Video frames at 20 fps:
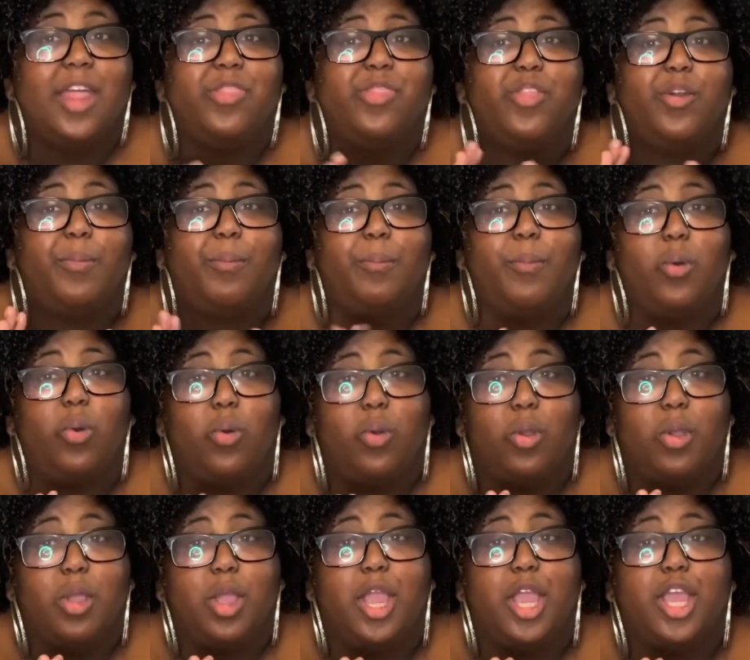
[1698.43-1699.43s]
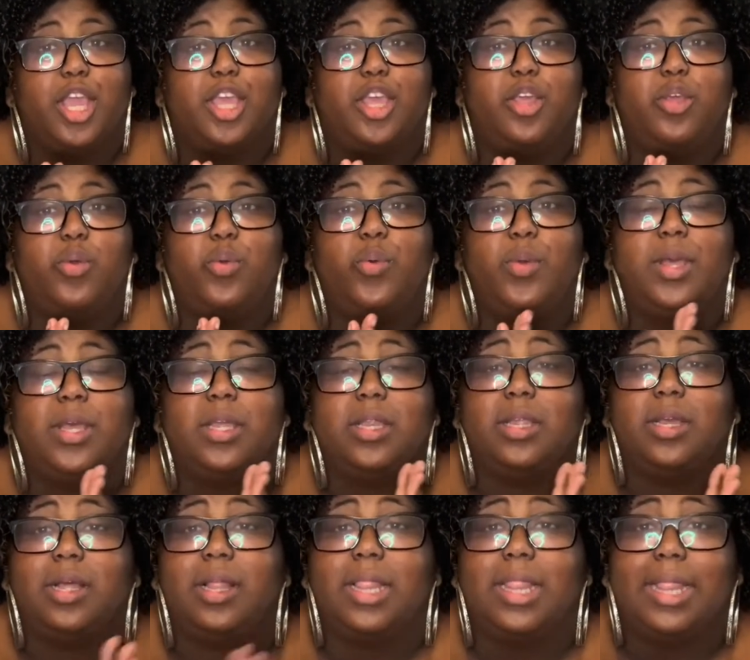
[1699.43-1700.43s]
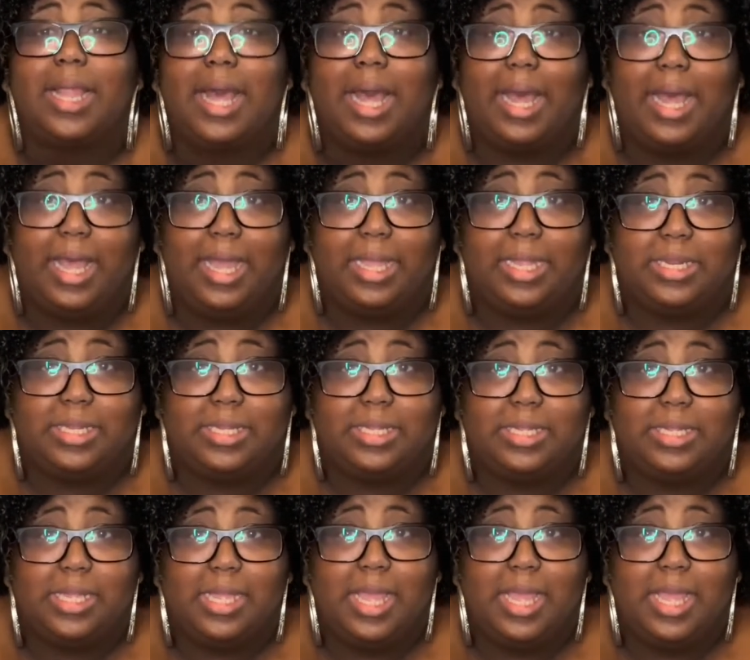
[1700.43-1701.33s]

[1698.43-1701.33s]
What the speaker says: the more you could clot.